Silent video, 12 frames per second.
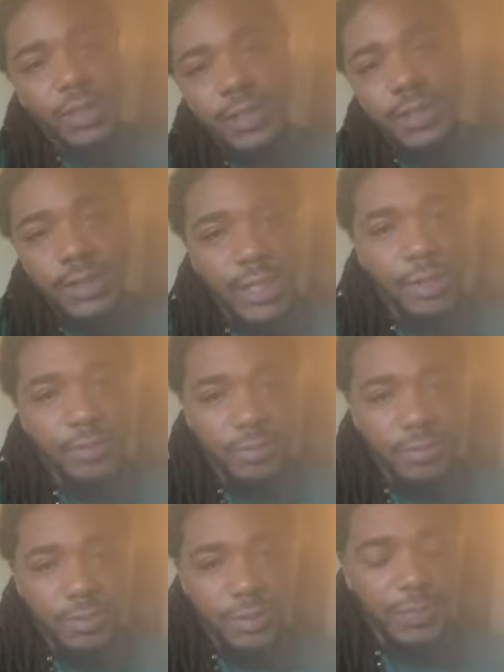to get this
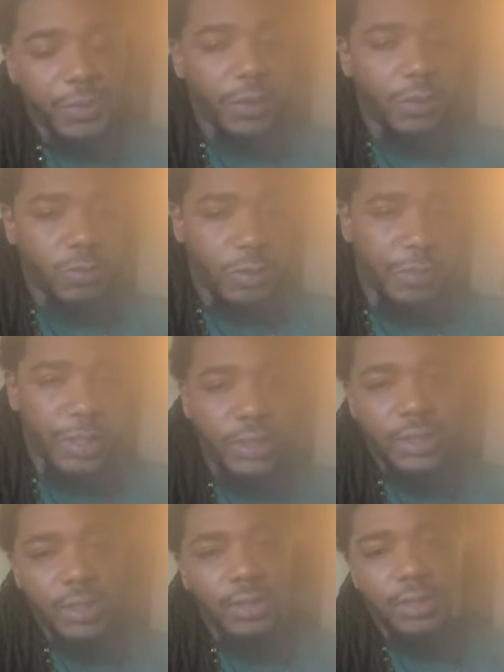out. The Spirit was with
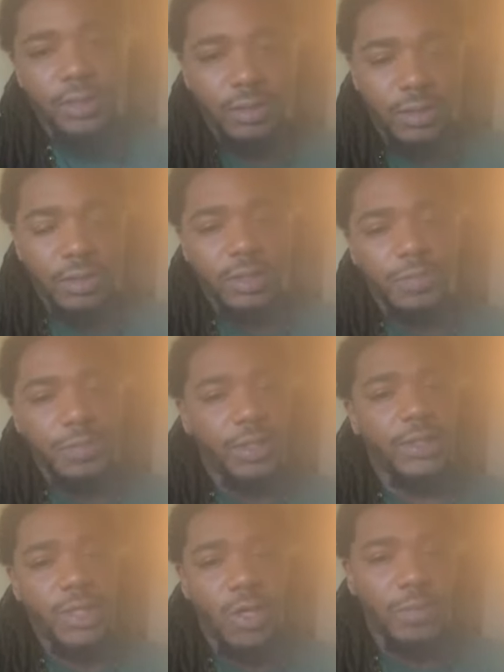me. The
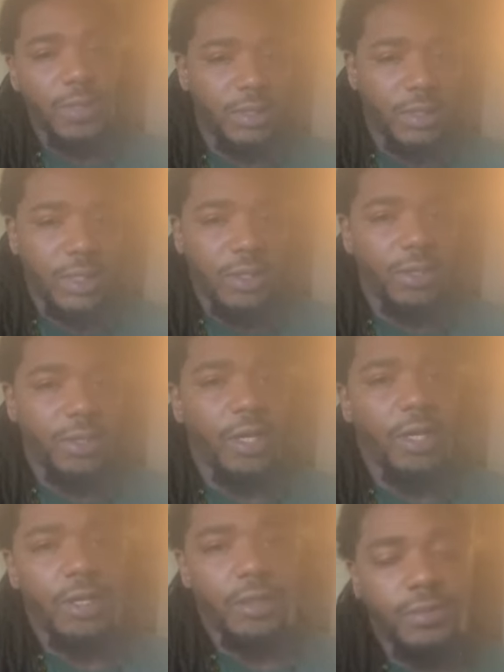Spirit told me to tell
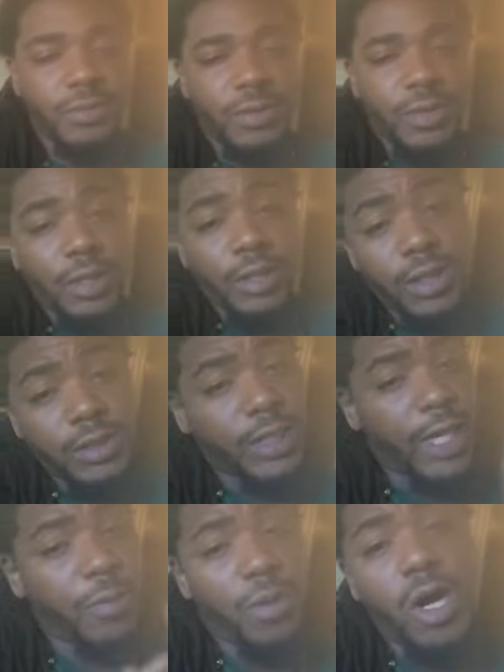y'all. This
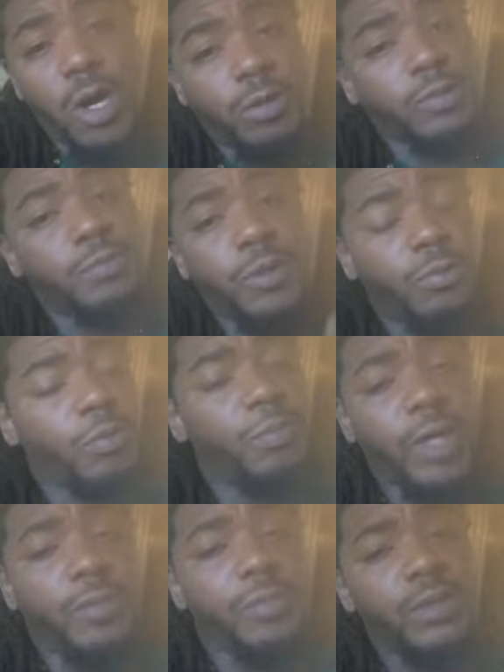day will always be
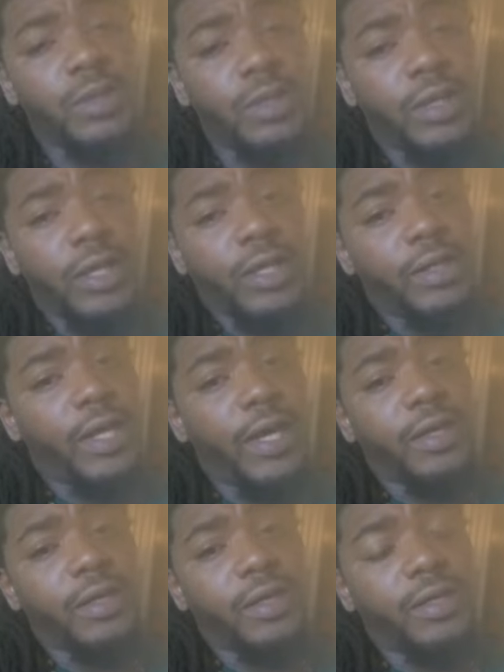remembered
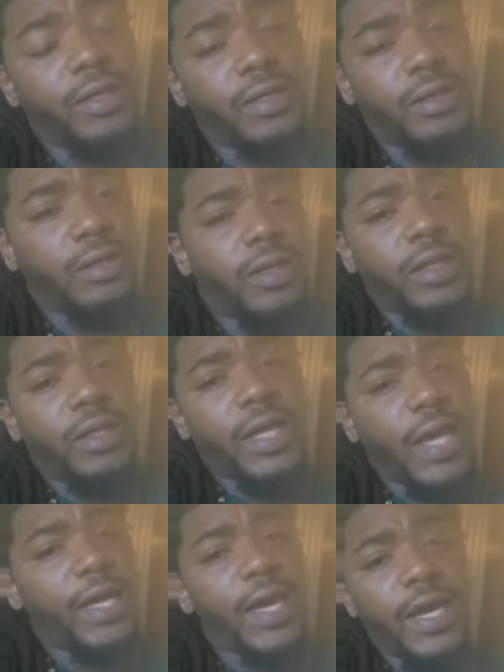that
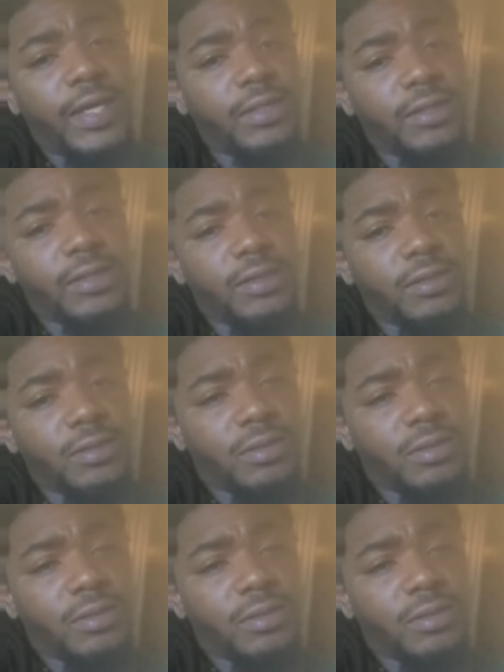chaos